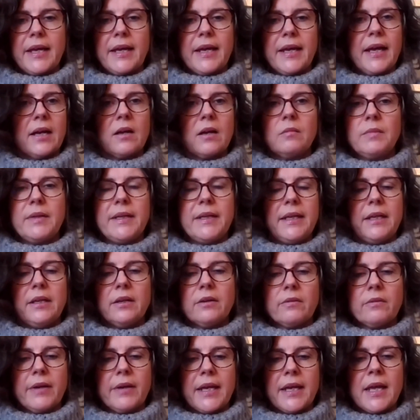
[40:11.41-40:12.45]
yeah, I completely
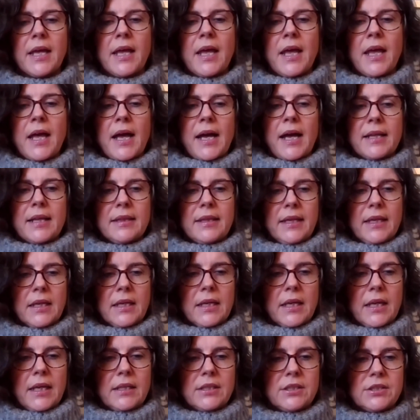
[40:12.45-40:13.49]
agree. I
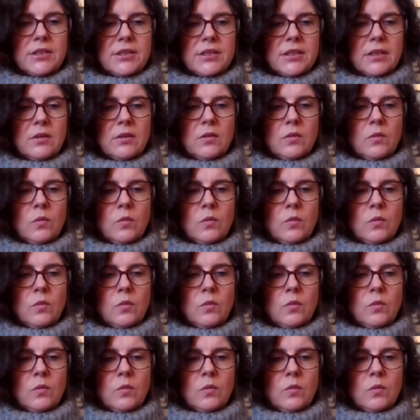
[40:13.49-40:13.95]
think it's